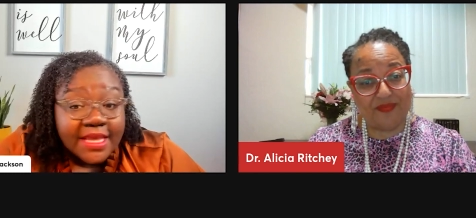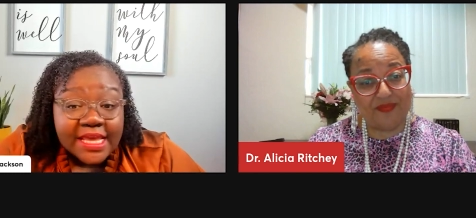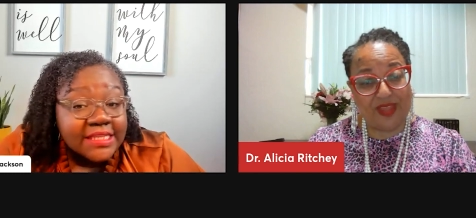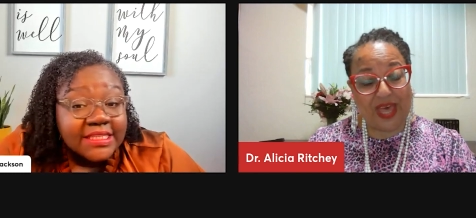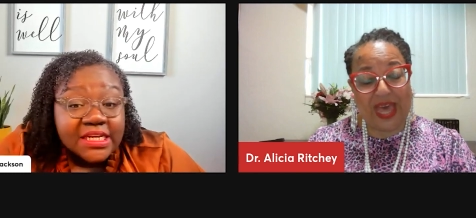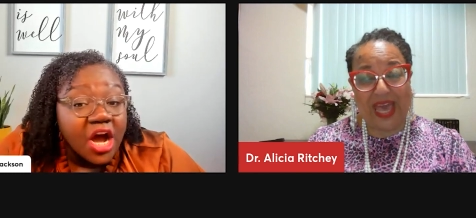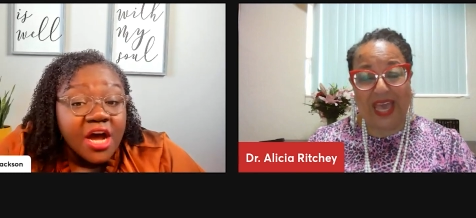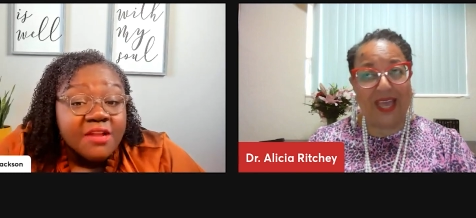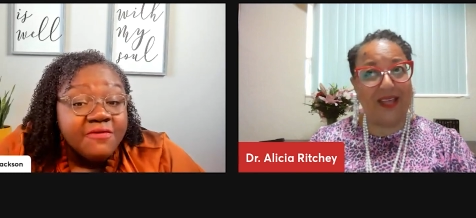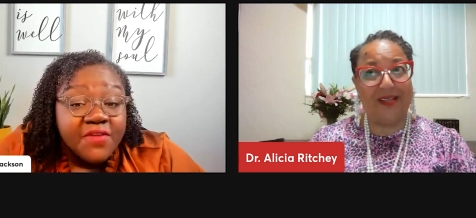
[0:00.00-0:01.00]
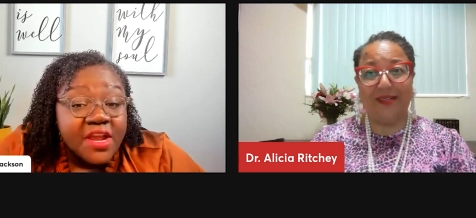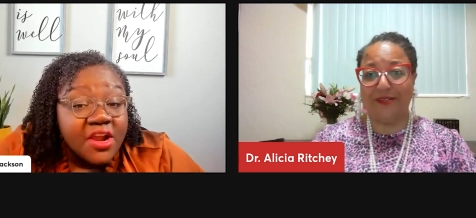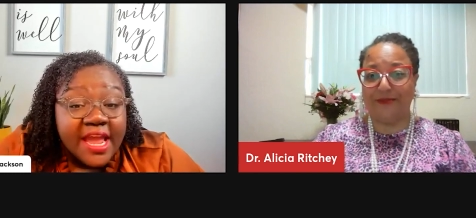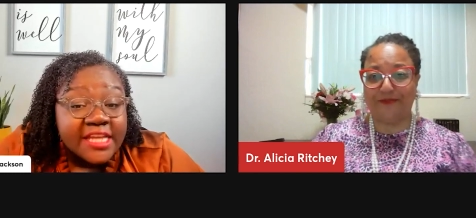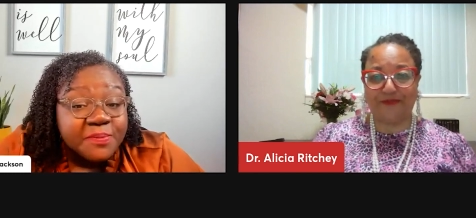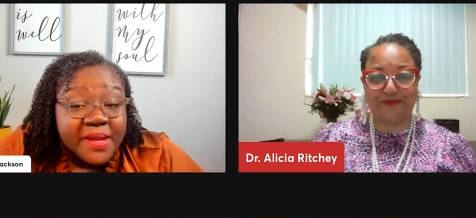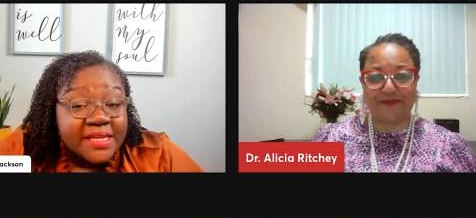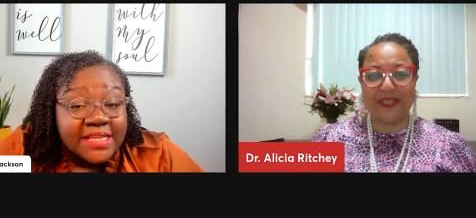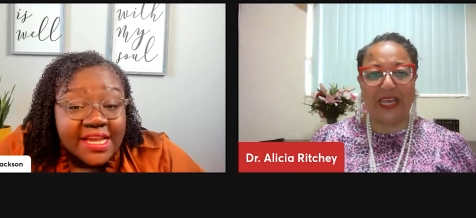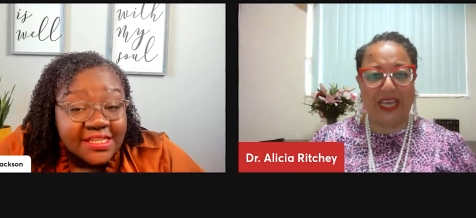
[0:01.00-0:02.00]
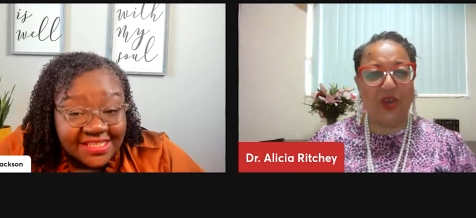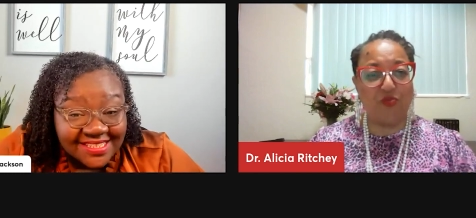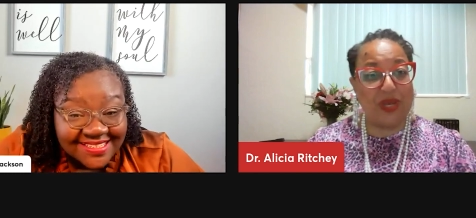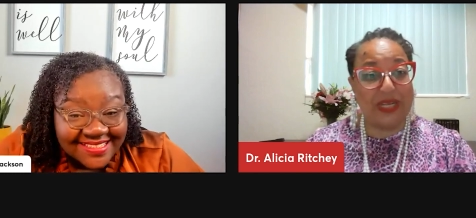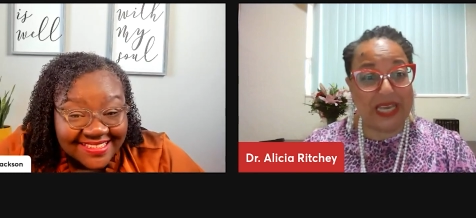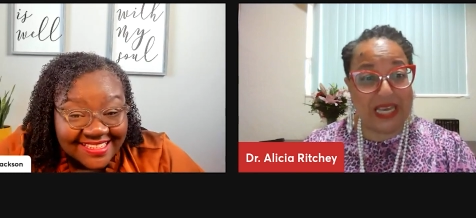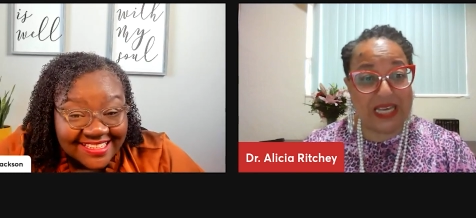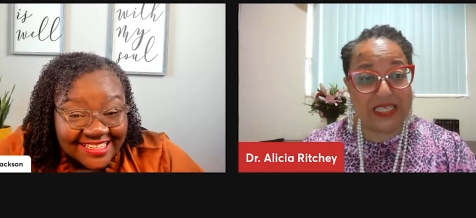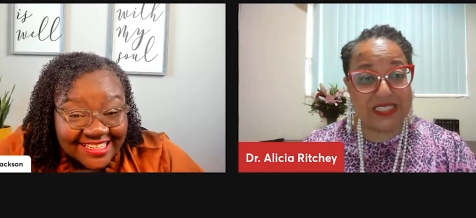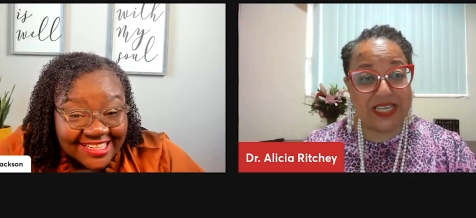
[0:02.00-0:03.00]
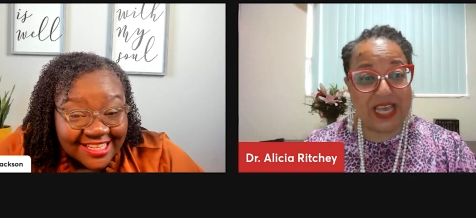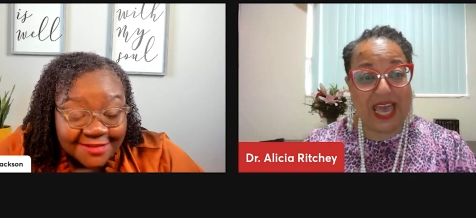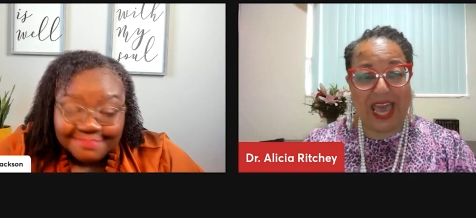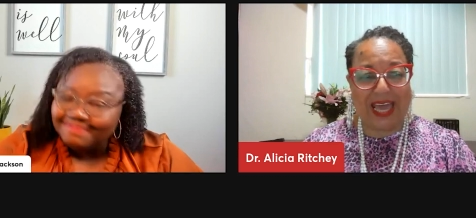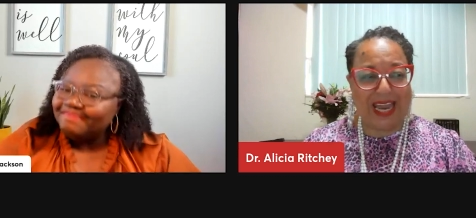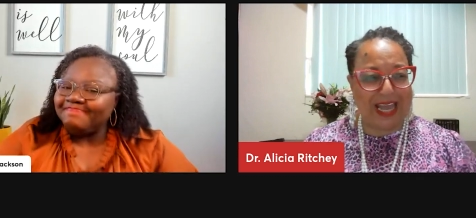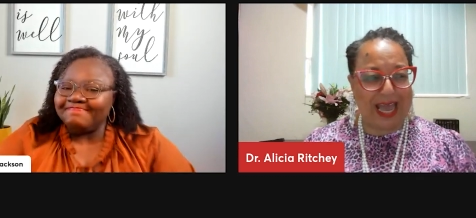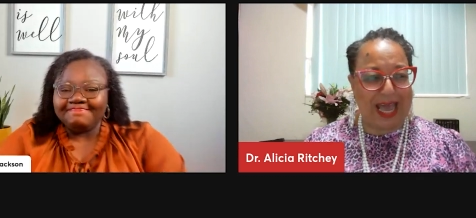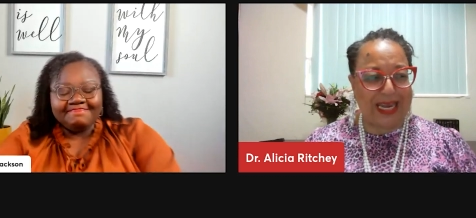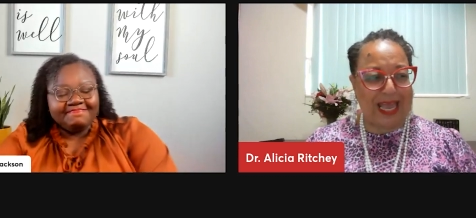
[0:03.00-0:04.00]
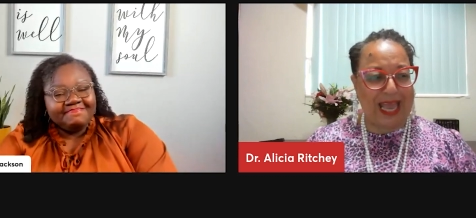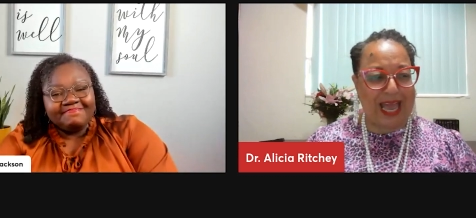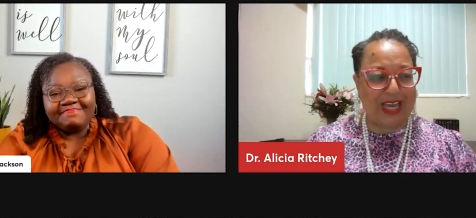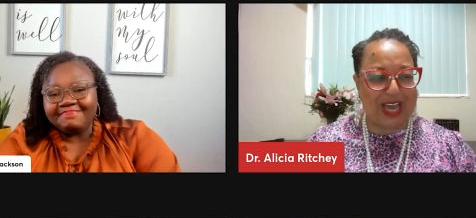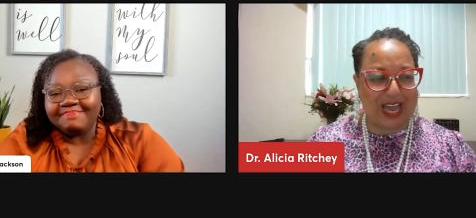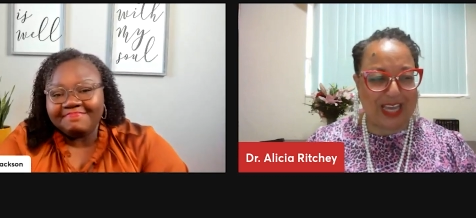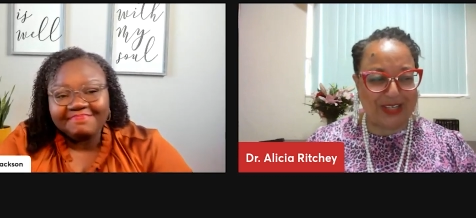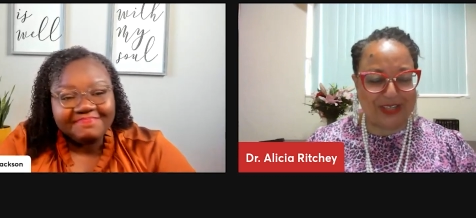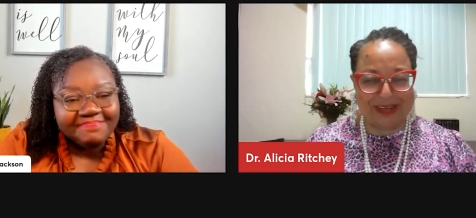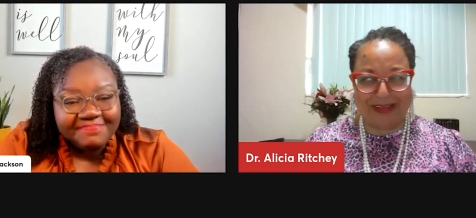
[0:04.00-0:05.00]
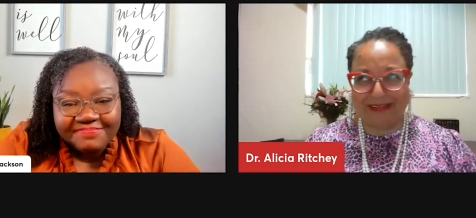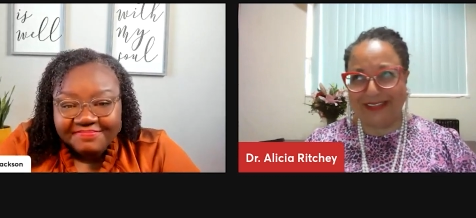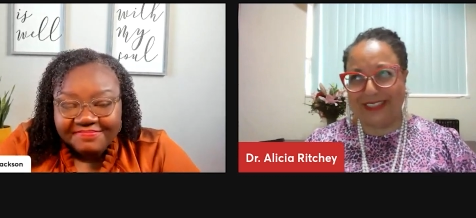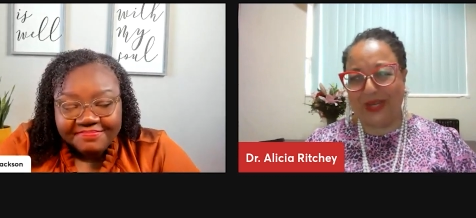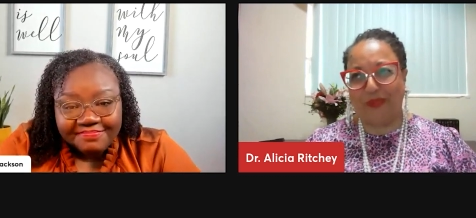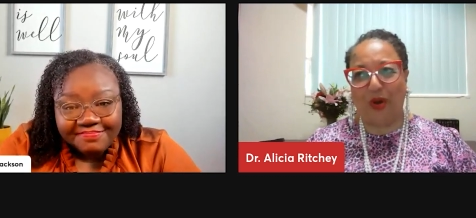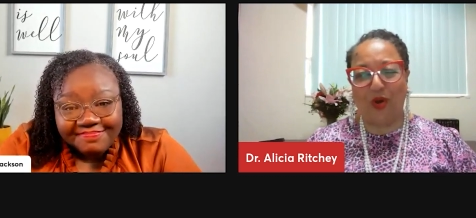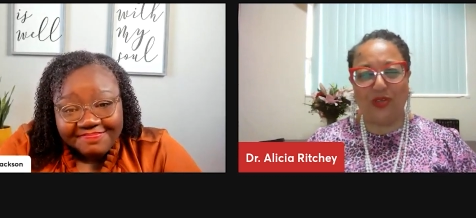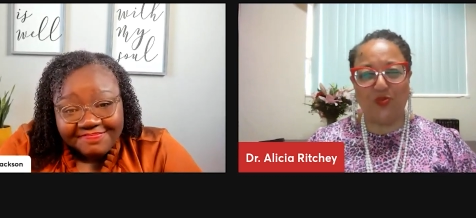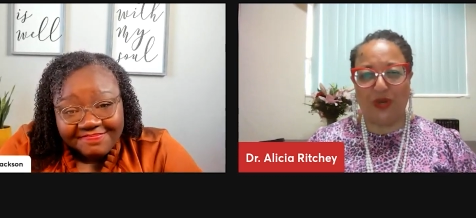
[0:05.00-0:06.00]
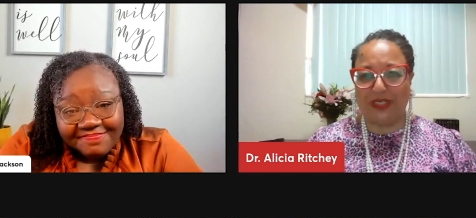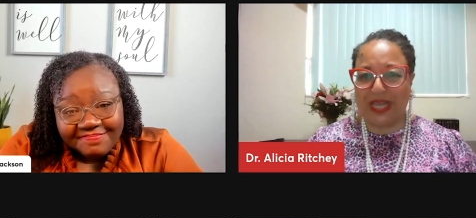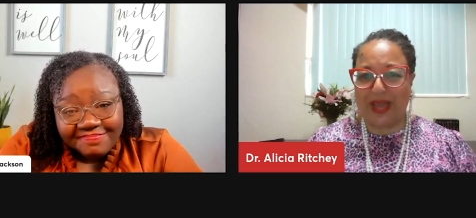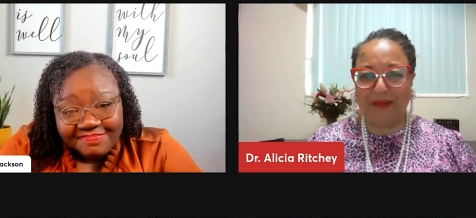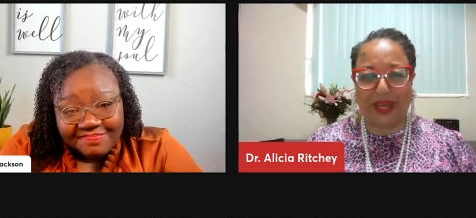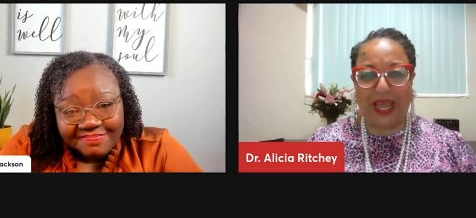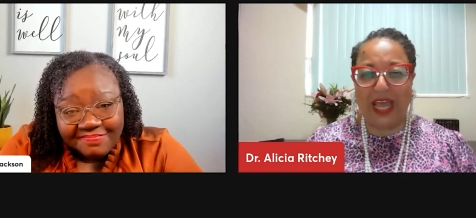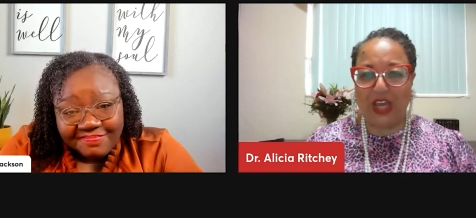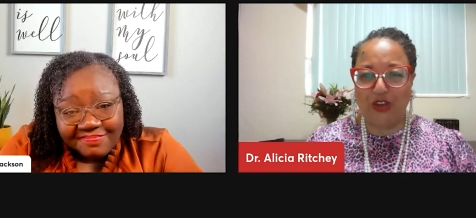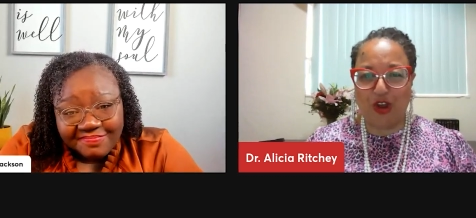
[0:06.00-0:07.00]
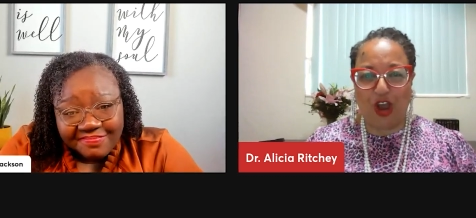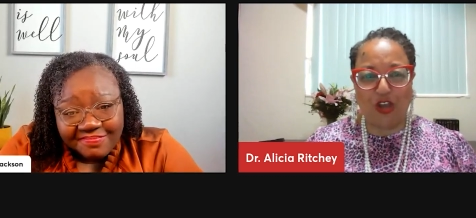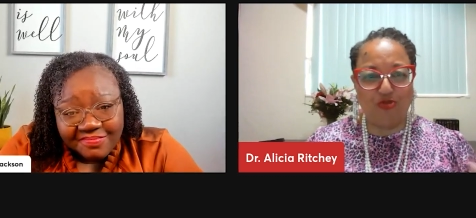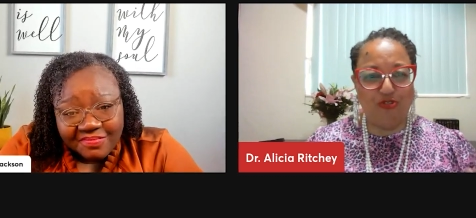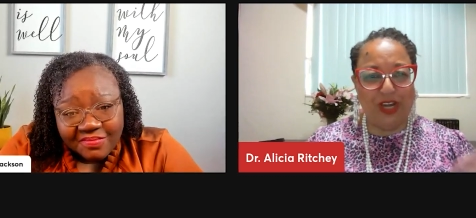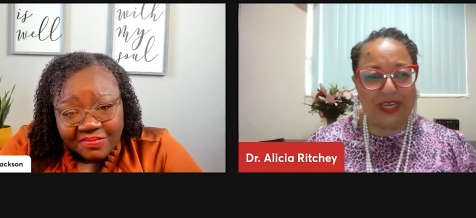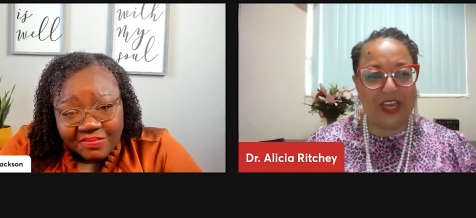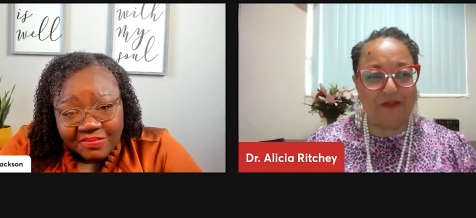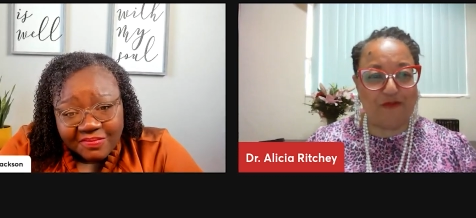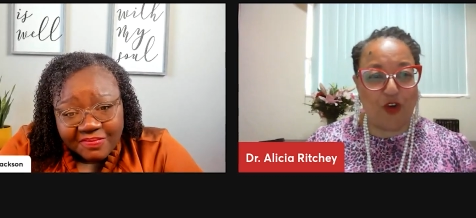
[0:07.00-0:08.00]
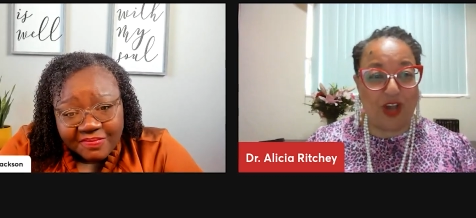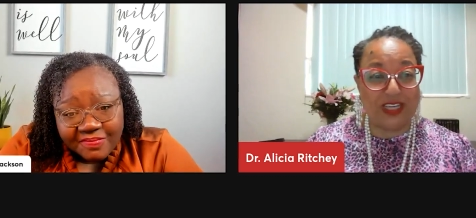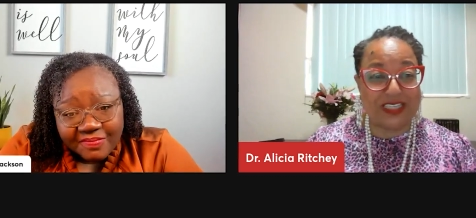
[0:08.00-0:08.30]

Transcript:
Speaker 1: It's an unfair expectation. It really is. And and I like I I uh, did a post one time that you know, are you looking for a